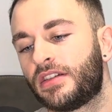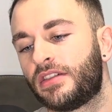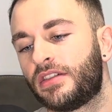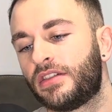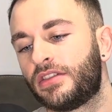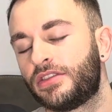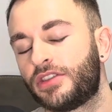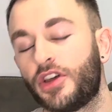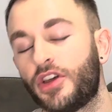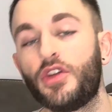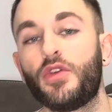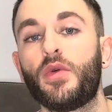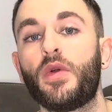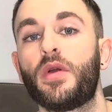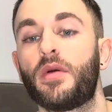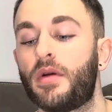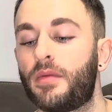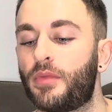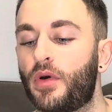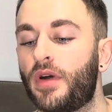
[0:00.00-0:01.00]

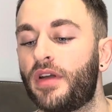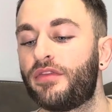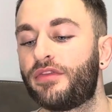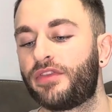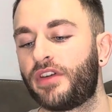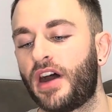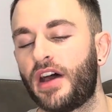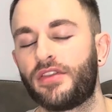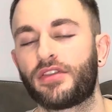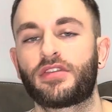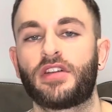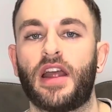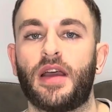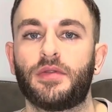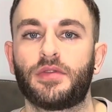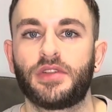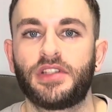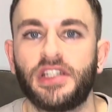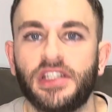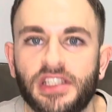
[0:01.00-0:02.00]
2.5
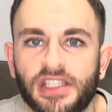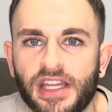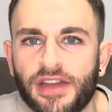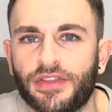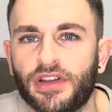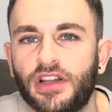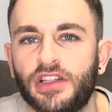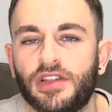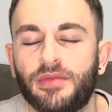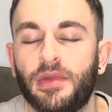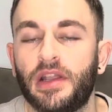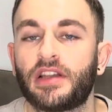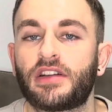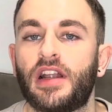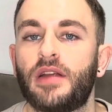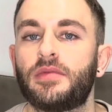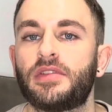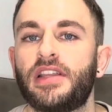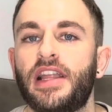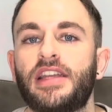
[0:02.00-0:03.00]
grams, which is 700
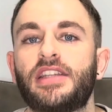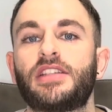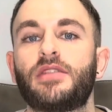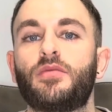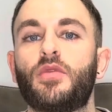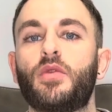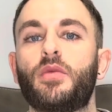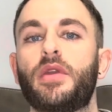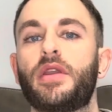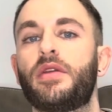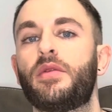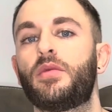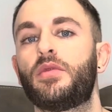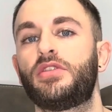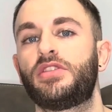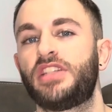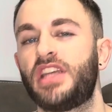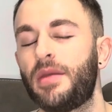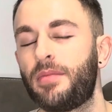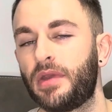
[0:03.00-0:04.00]
milligrams less than what we
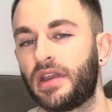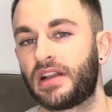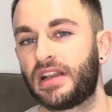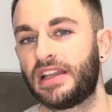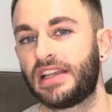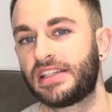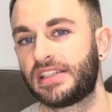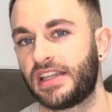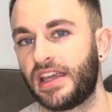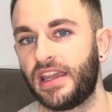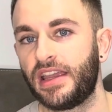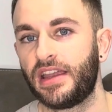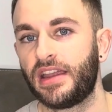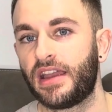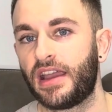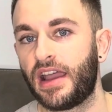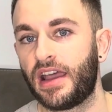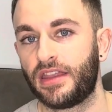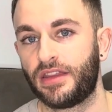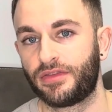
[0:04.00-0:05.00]
would typically see
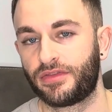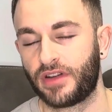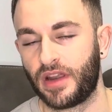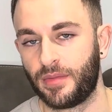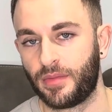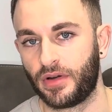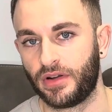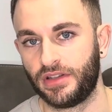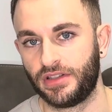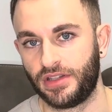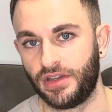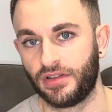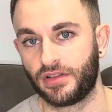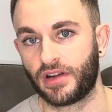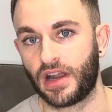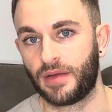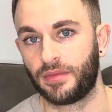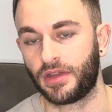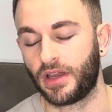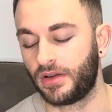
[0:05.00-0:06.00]
at the 3.2
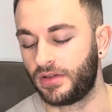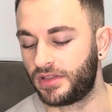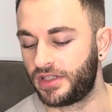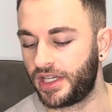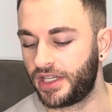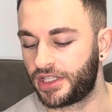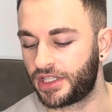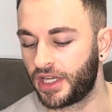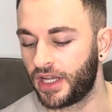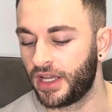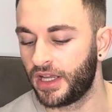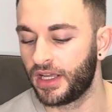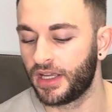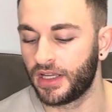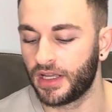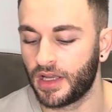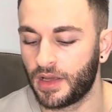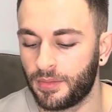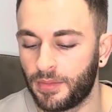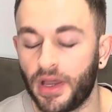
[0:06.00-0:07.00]
gram dosage.
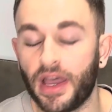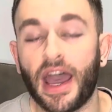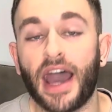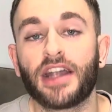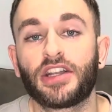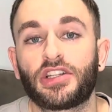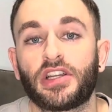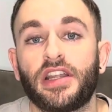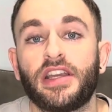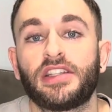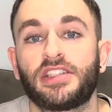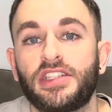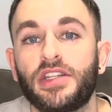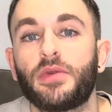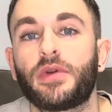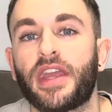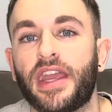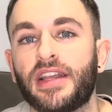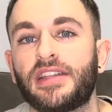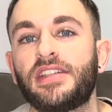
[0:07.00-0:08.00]
But actually, it
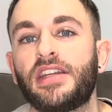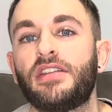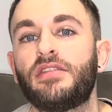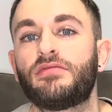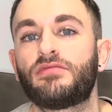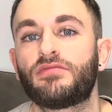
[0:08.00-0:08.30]
still kicked in